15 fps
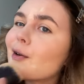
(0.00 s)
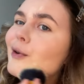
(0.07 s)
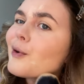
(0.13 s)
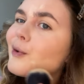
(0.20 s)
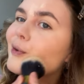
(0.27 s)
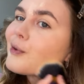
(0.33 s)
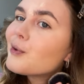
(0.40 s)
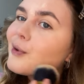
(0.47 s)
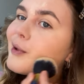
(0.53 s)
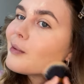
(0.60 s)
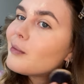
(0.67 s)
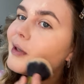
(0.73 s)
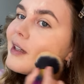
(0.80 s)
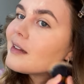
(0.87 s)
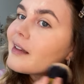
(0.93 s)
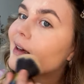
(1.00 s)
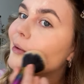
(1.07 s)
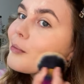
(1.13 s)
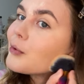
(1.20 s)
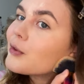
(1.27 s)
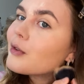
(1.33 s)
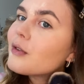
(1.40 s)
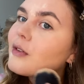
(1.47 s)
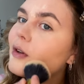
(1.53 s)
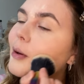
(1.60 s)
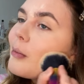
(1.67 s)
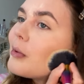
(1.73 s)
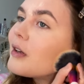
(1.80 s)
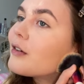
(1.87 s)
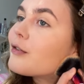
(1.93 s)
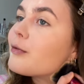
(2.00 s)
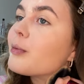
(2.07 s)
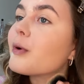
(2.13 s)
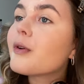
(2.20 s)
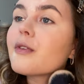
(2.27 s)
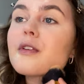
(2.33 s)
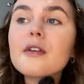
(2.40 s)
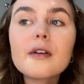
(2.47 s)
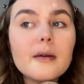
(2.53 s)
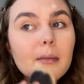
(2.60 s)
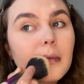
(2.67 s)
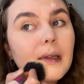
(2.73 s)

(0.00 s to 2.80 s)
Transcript: contour a bit and put on a bit of bronzer,